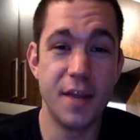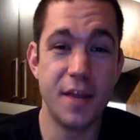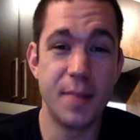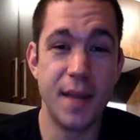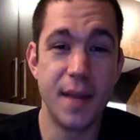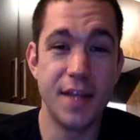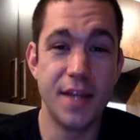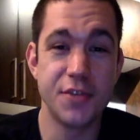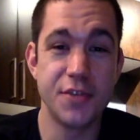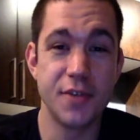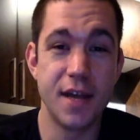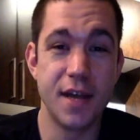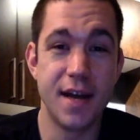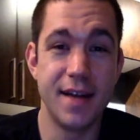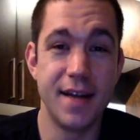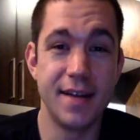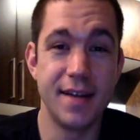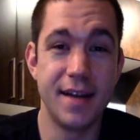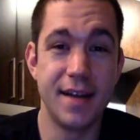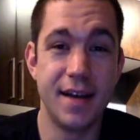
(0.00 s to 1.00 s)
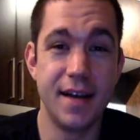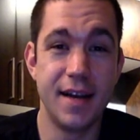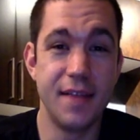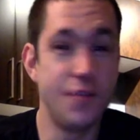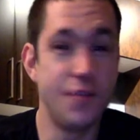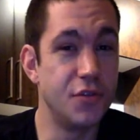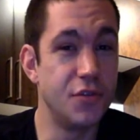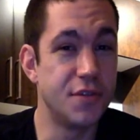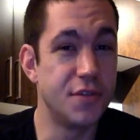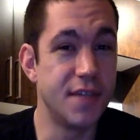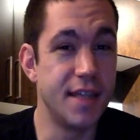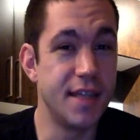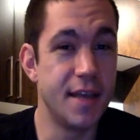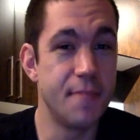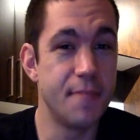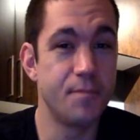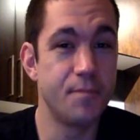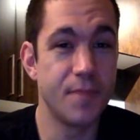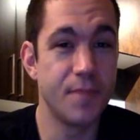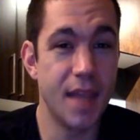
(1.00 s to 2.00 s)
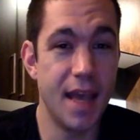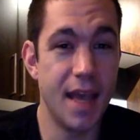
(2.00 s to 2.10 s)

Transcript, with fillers: Patreon uh, if you see them,